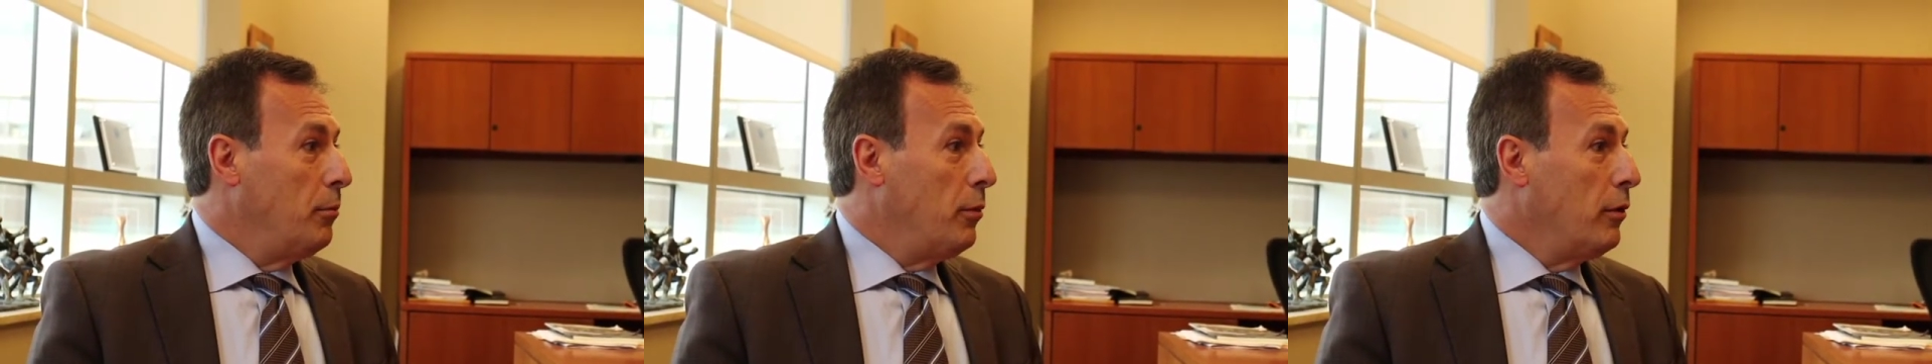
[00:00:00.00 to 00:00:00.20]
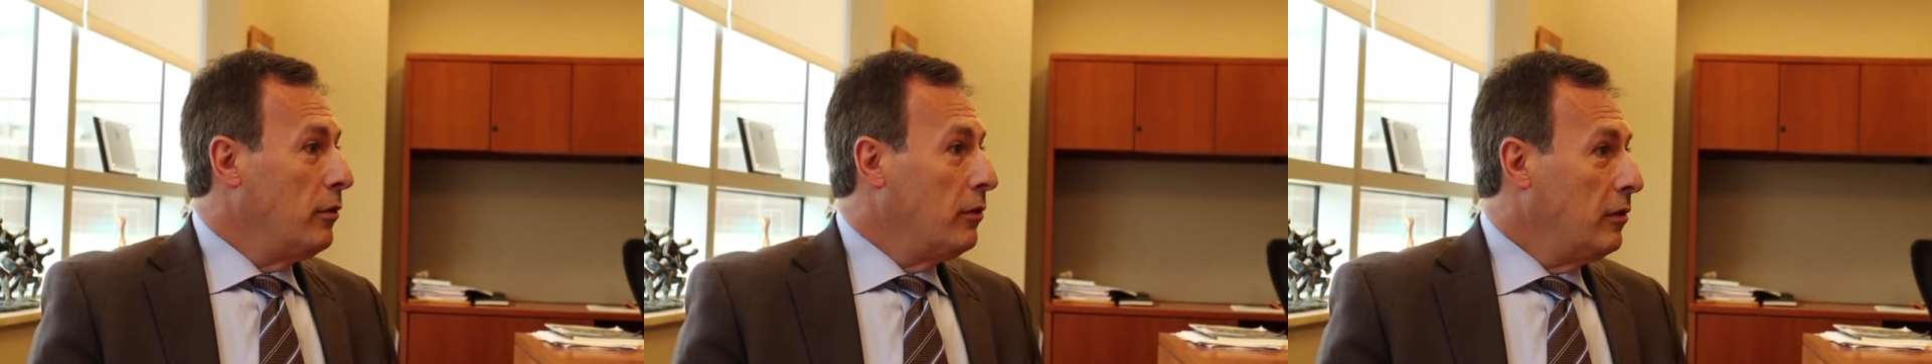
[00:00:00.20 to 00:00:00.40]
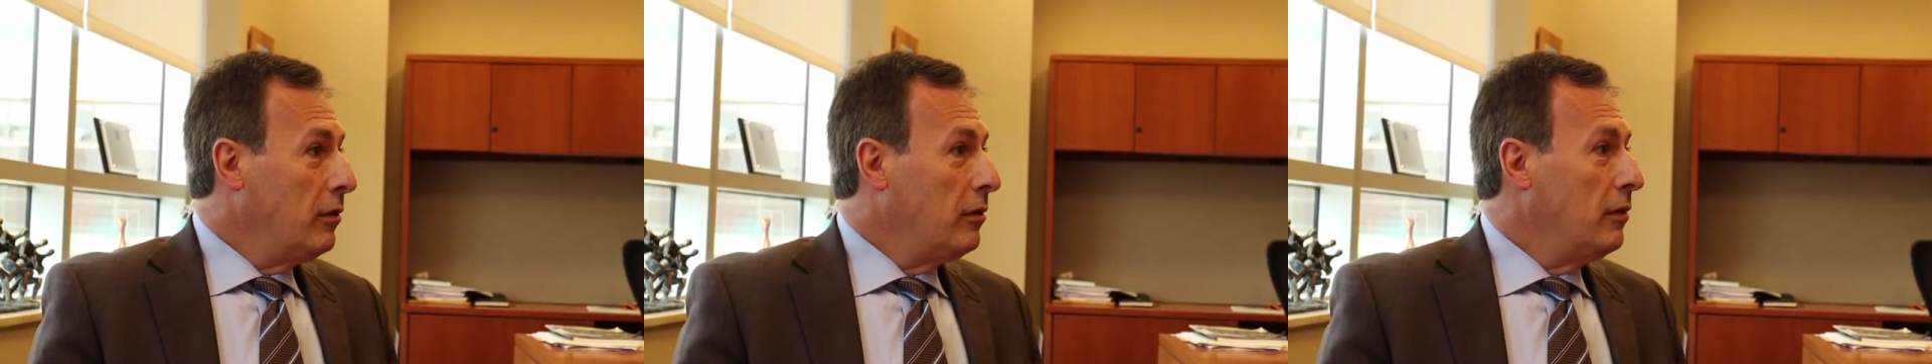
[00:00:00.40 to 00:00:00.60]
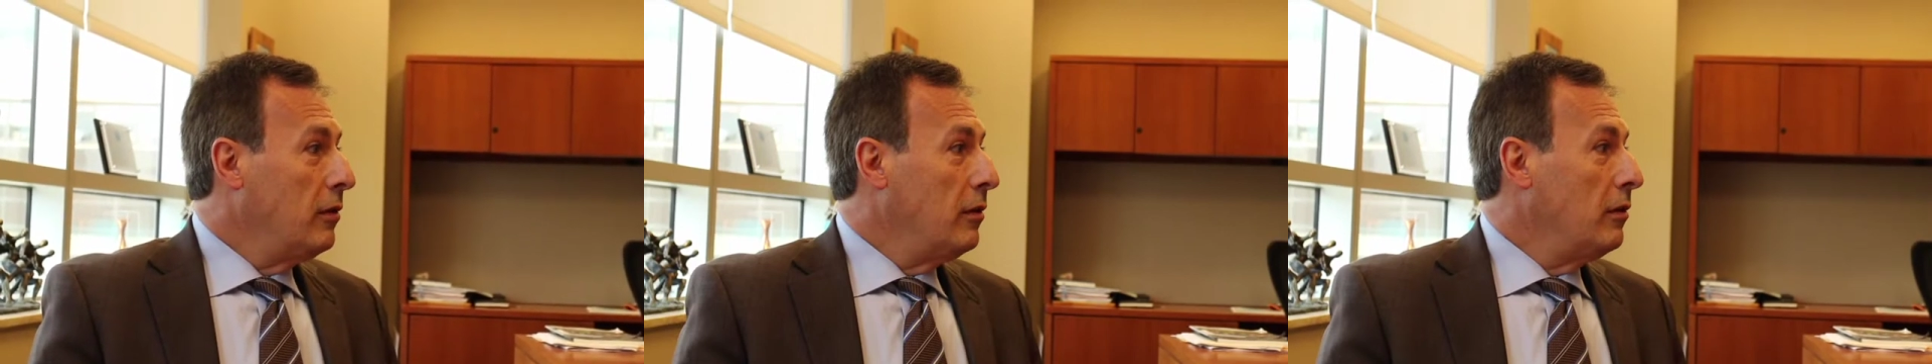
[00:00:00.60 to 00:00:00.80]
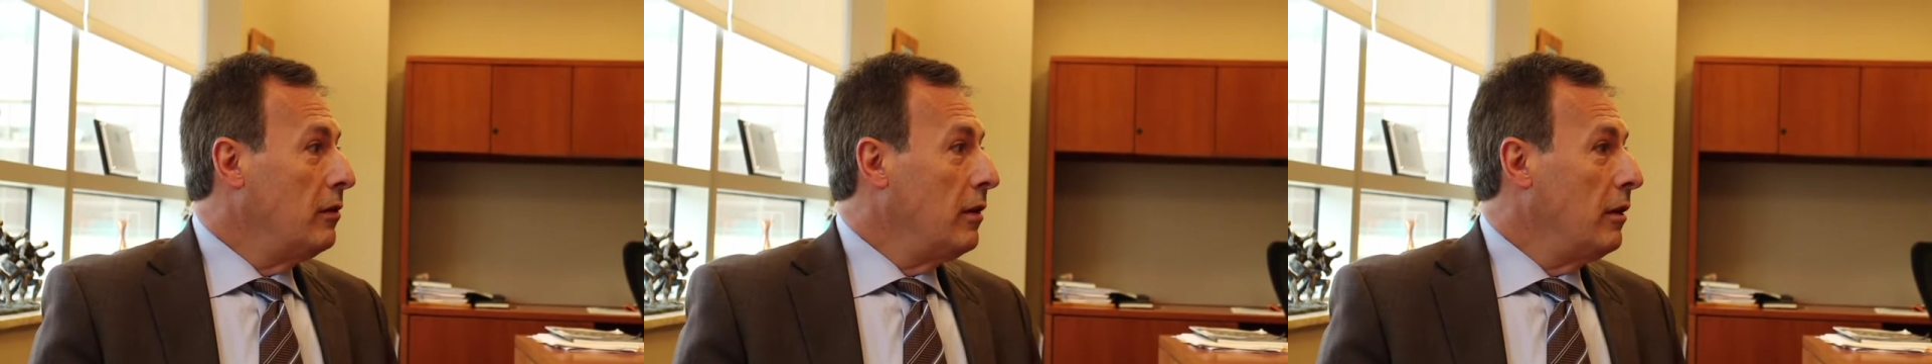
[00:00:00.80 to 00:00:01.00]

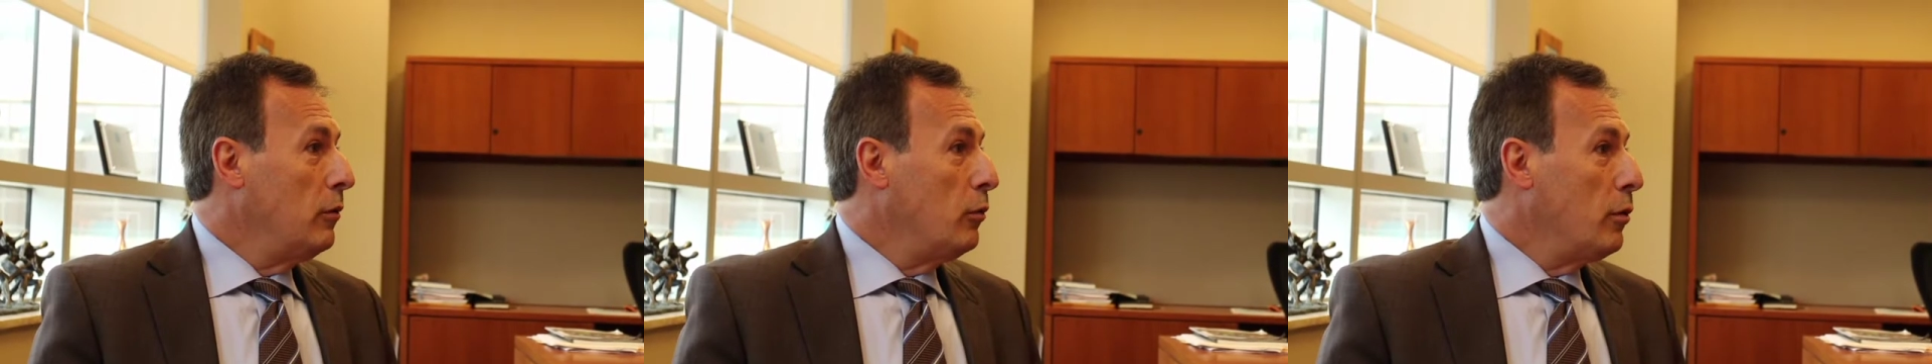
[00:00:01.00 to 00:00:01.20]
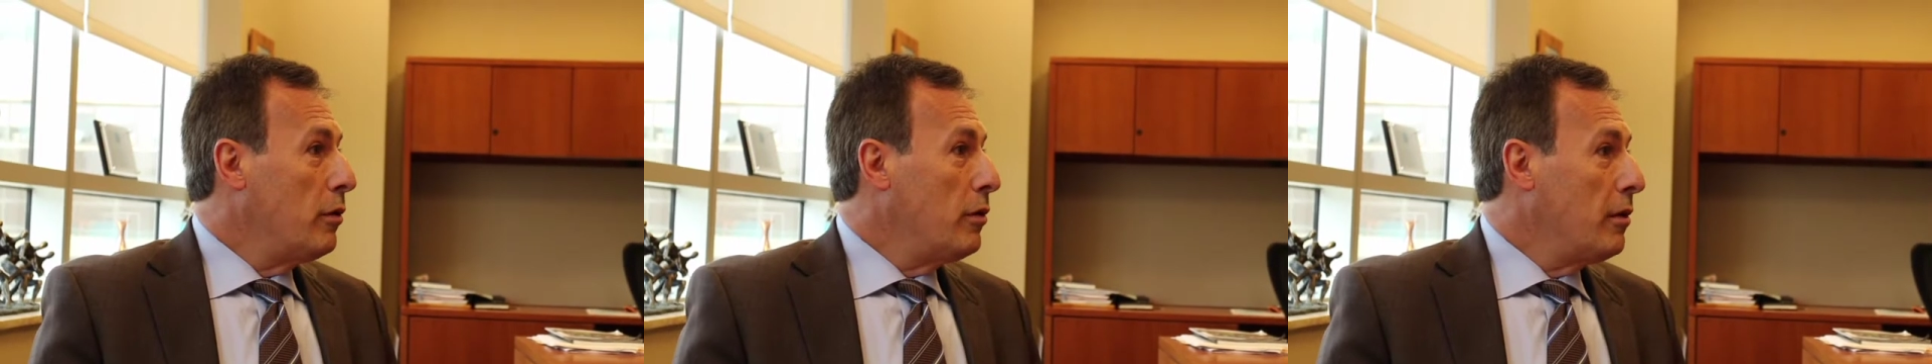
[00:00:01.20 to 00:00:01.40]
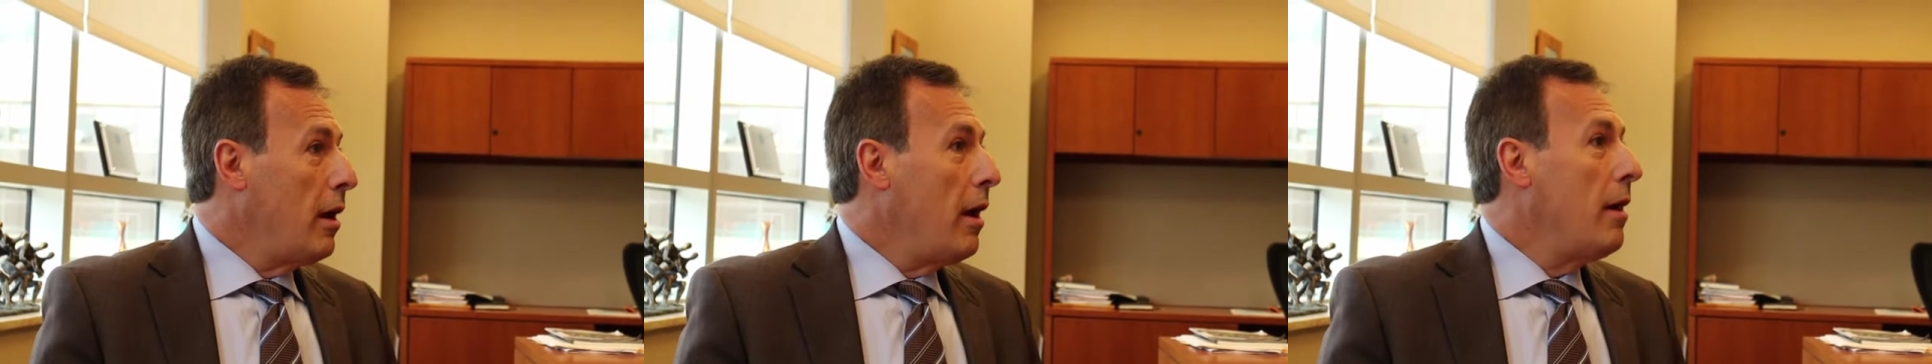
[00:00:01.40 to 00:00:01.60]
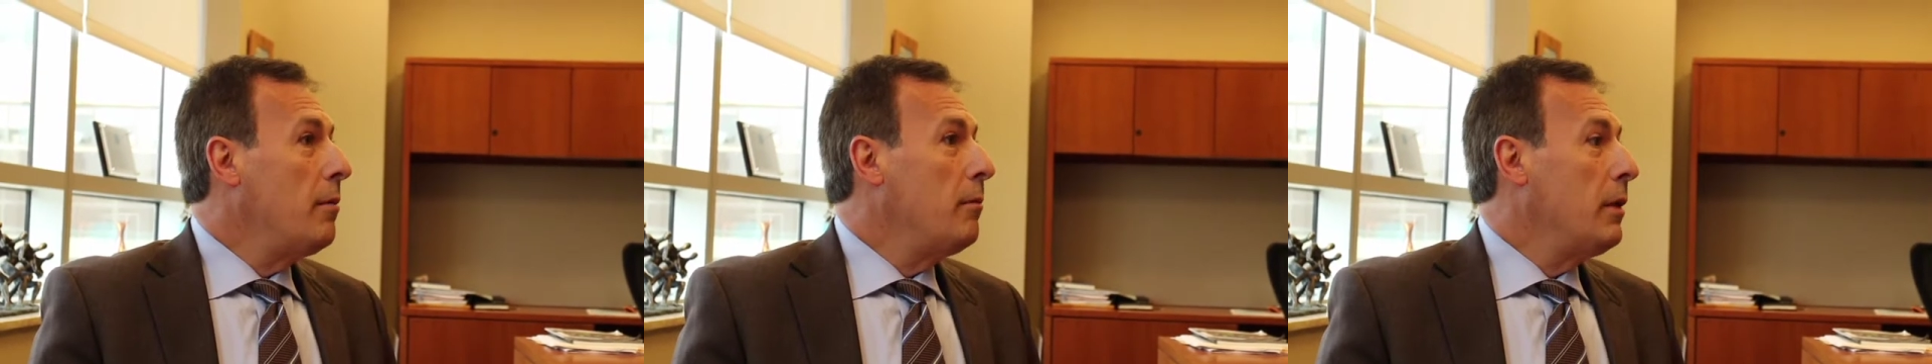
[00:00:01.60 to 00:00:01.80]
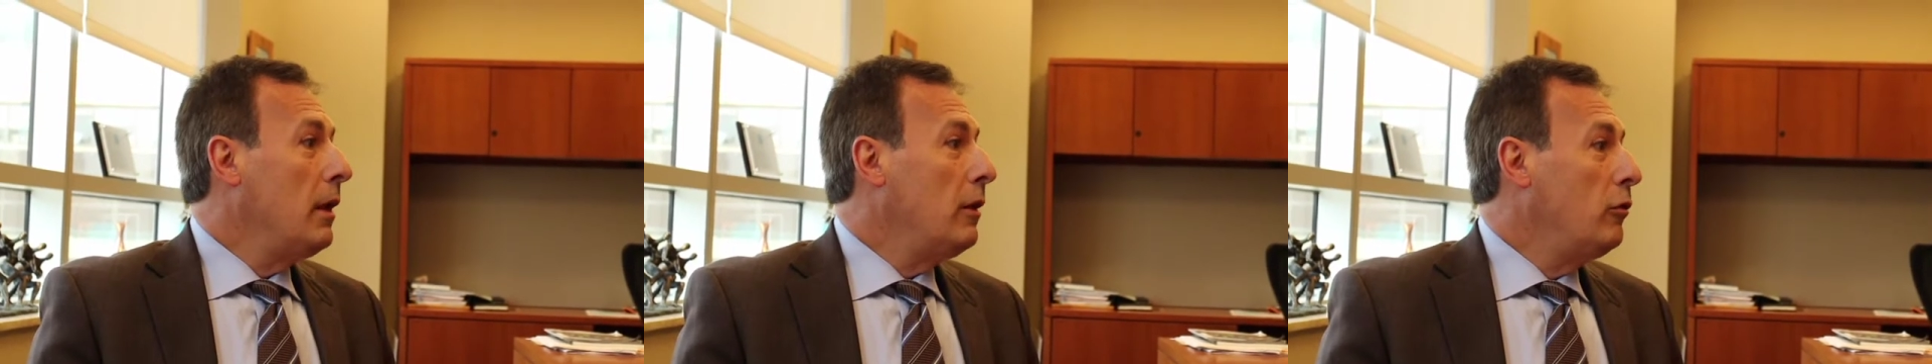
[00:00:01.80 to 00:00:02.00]
persistence and with
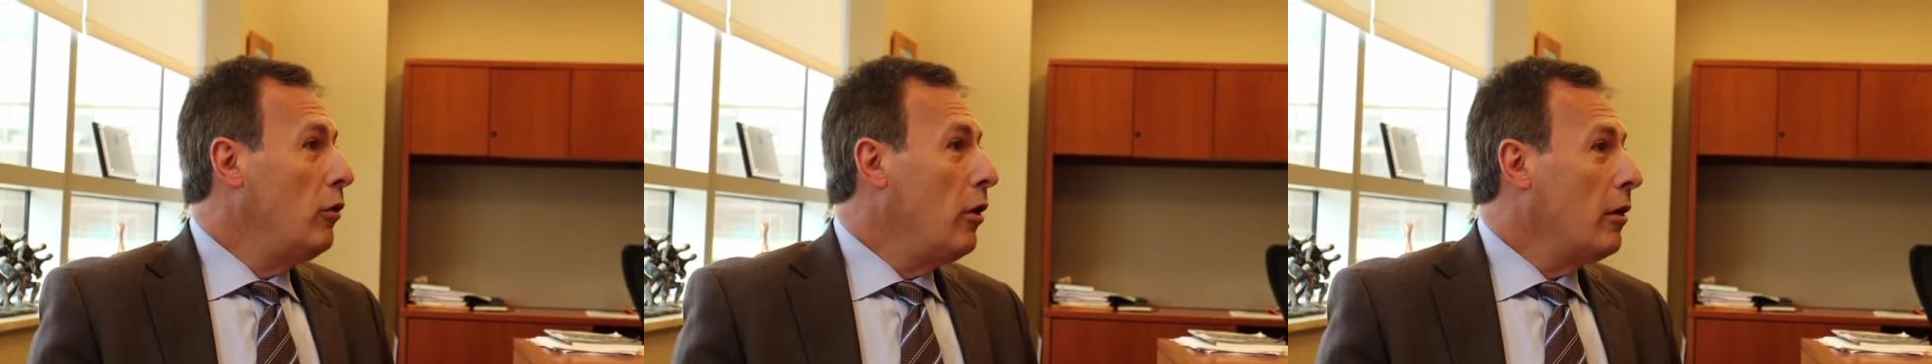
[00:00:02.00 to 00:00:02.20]
time that you